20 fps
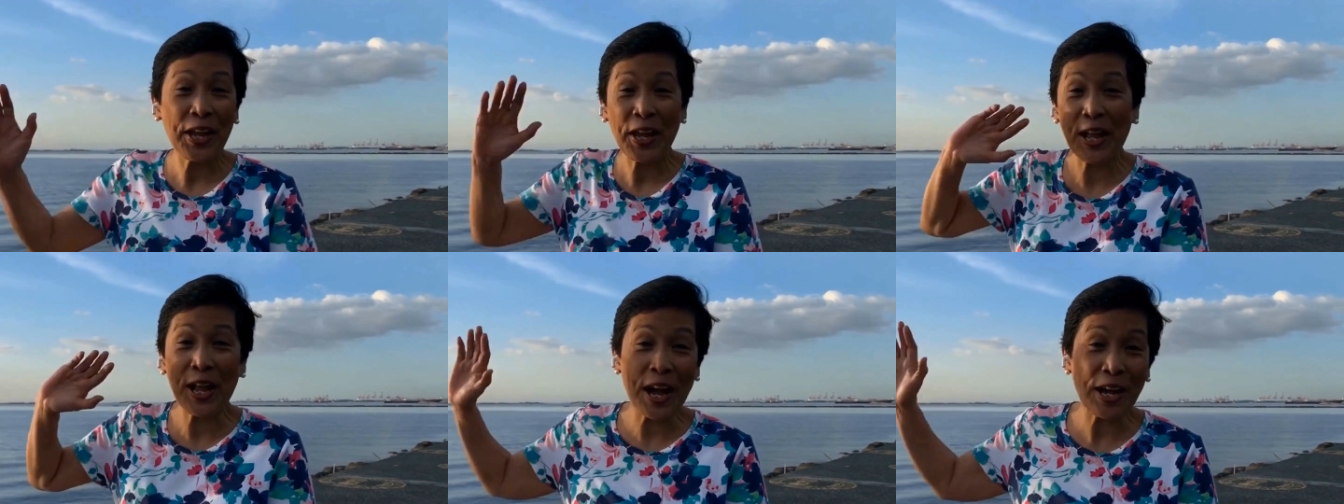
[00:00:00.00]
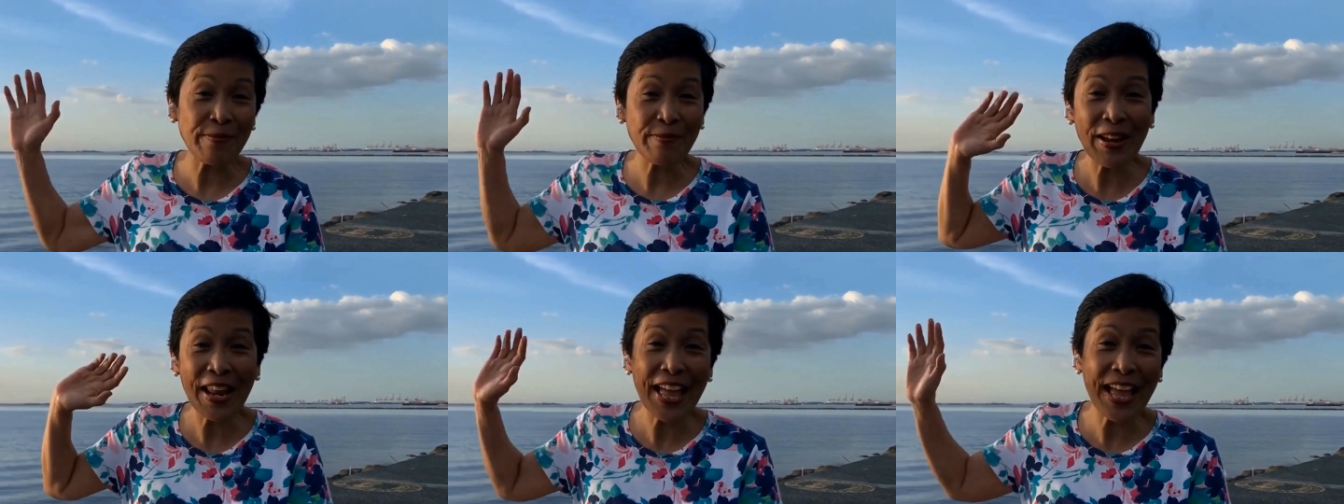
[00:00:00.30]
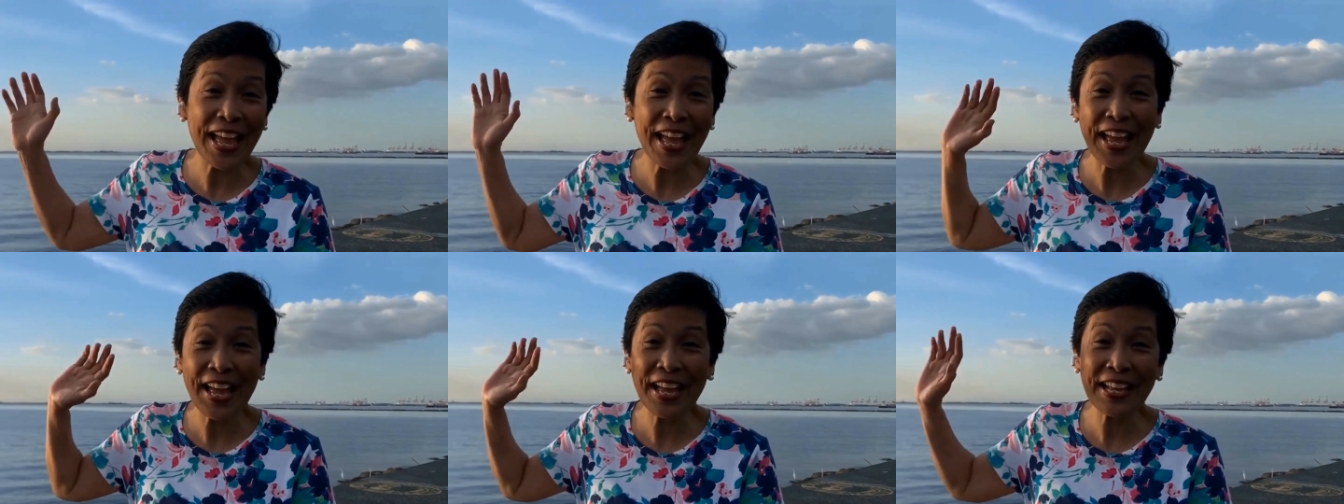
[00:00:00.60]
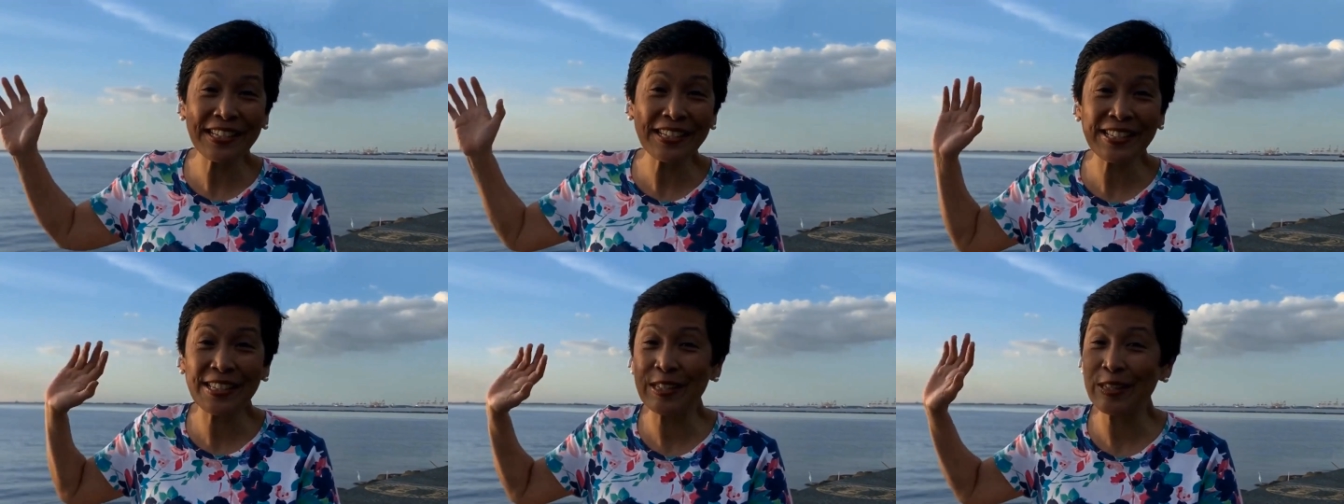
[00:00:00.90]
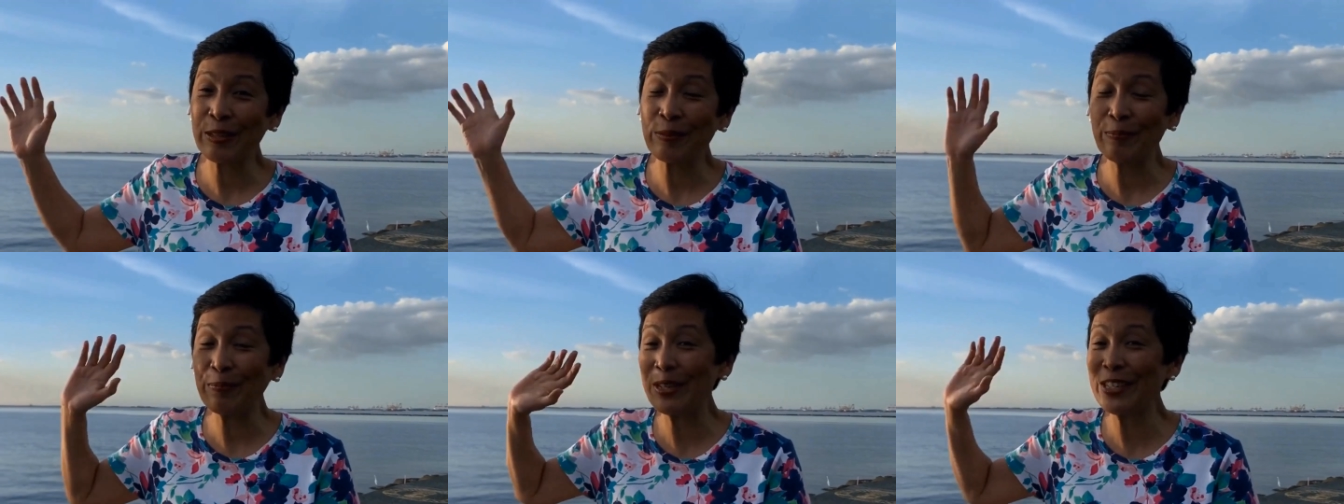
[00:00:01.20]
God bless!
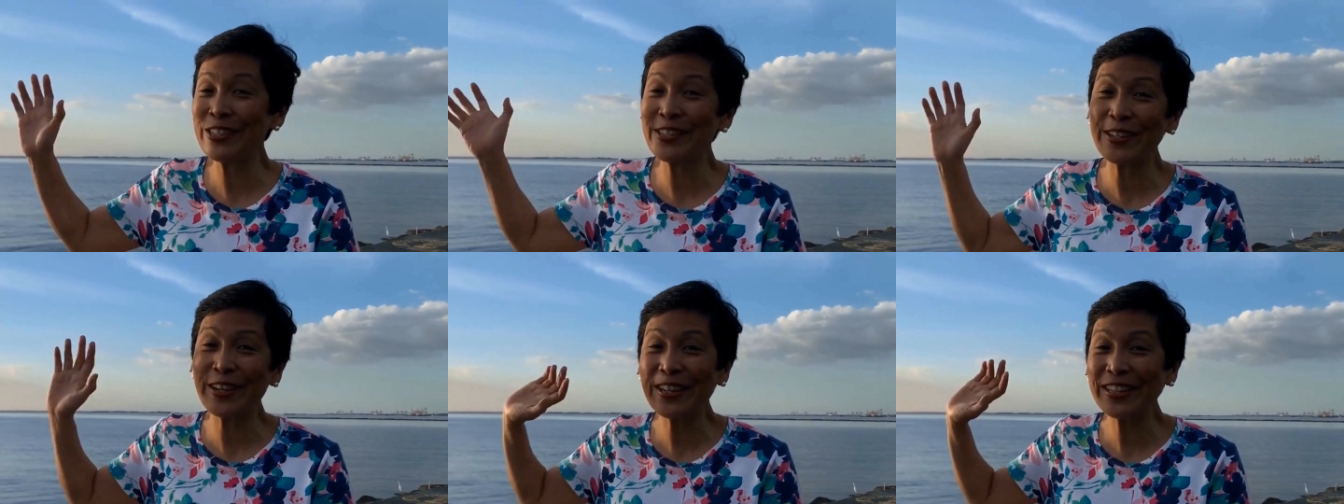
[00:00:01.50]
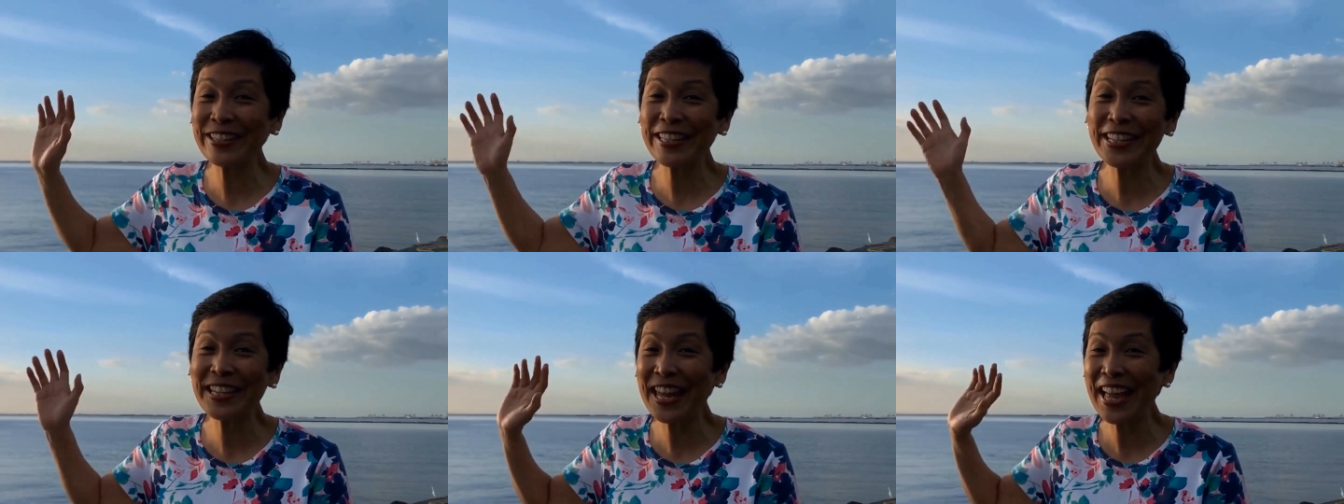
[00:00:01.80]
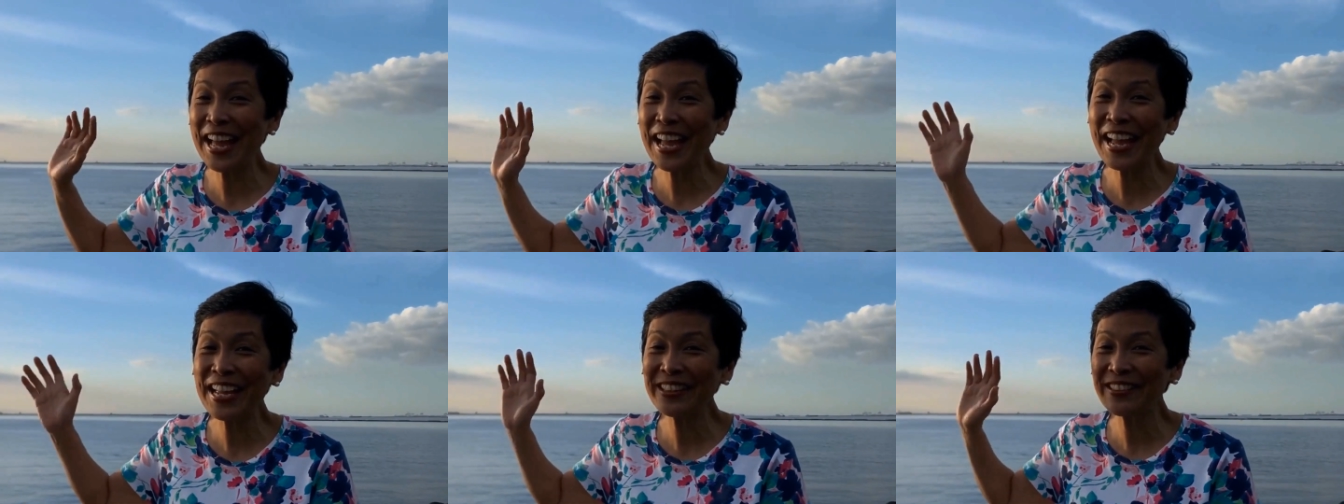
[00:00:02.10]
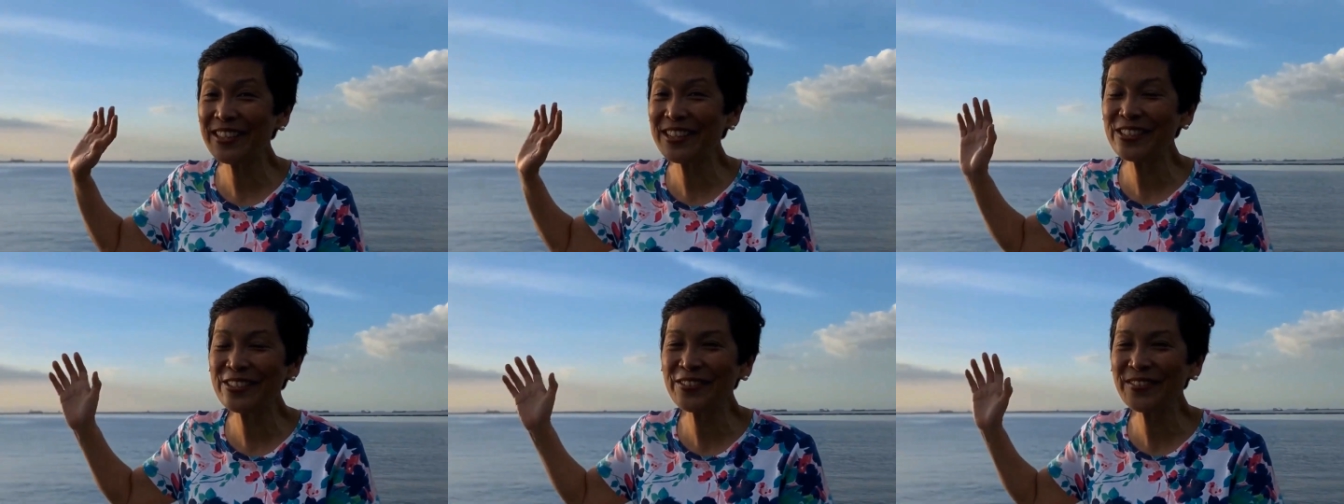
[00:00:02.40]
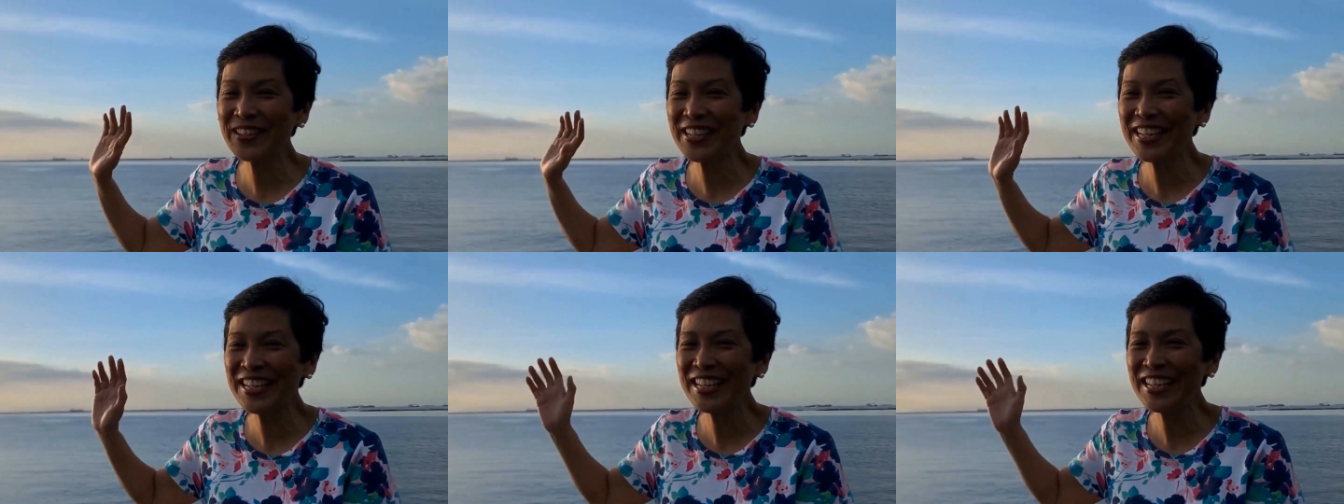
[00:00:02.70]
Be salted like this
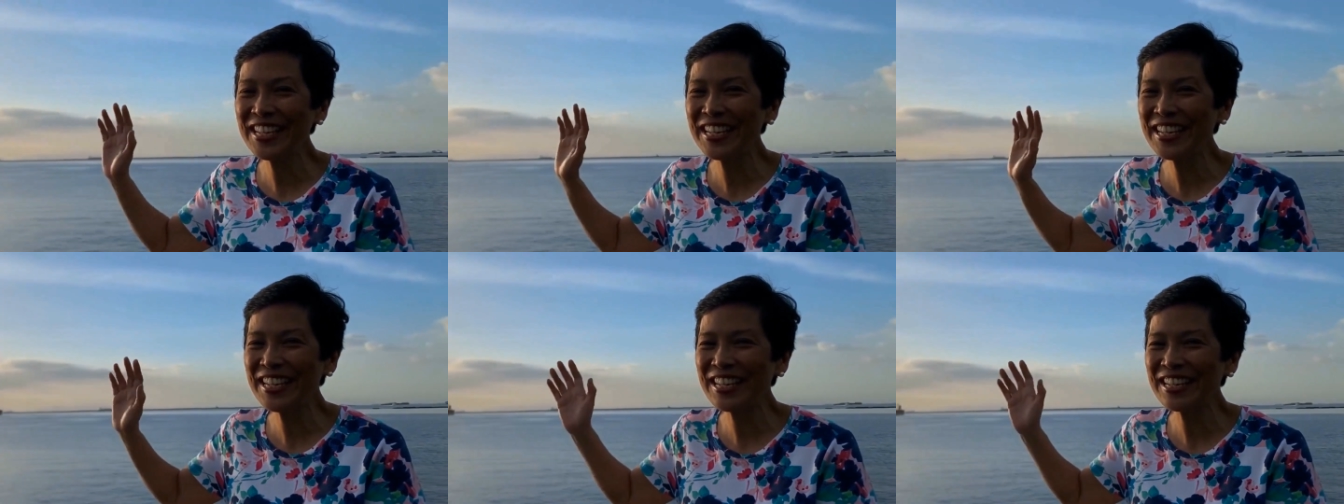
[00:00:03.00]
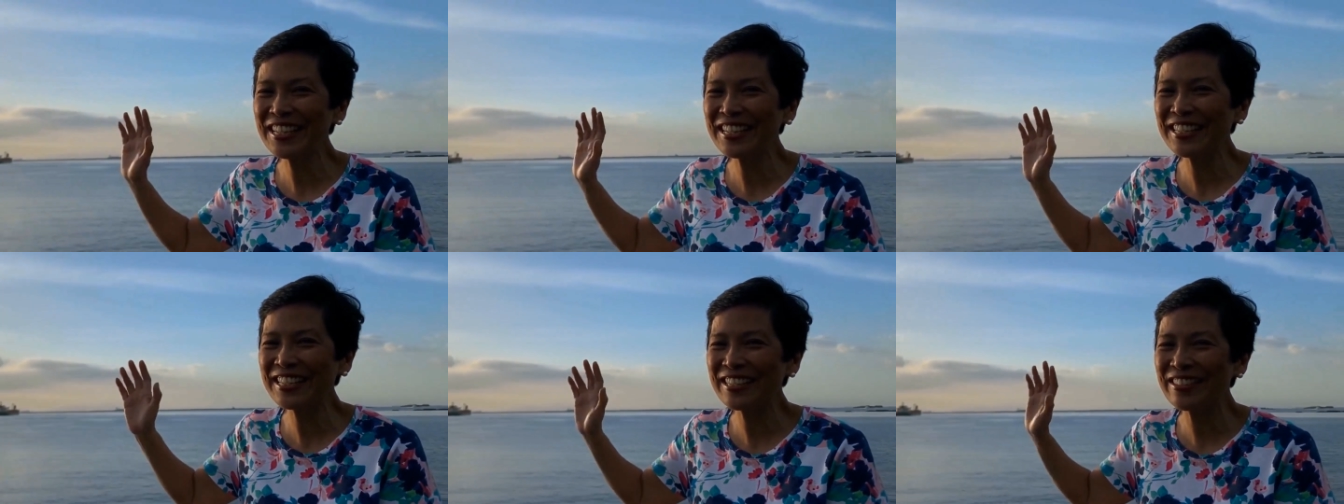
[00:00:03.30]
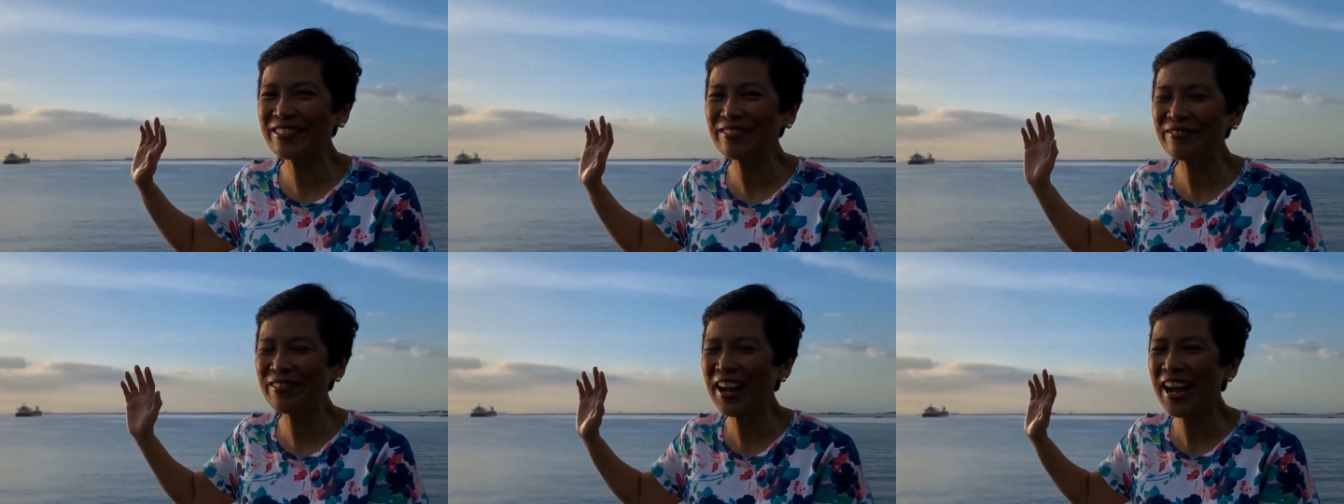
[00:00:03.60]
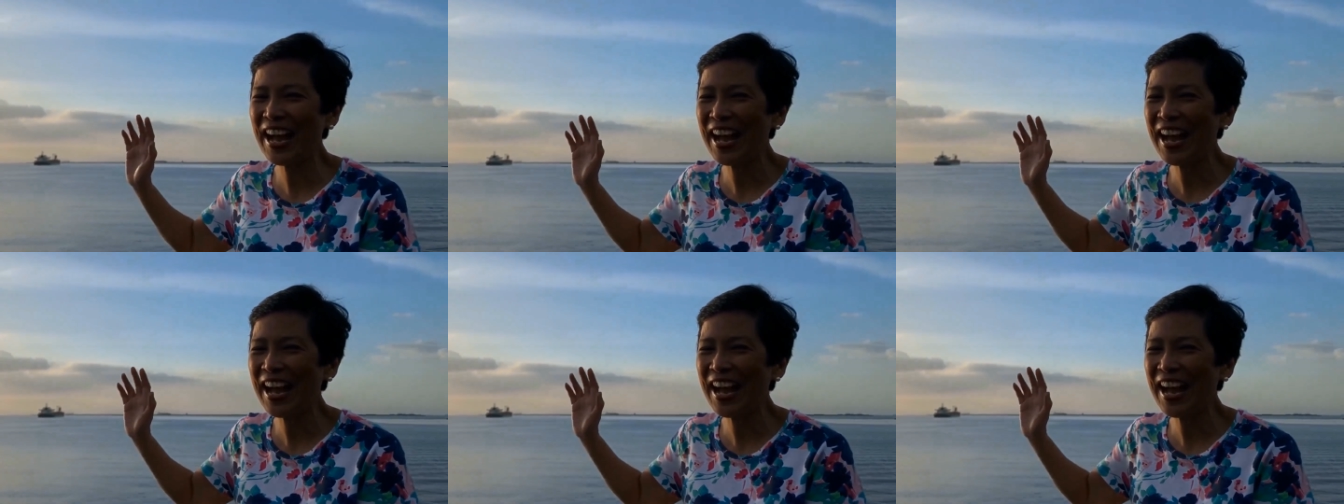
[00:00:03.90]
week!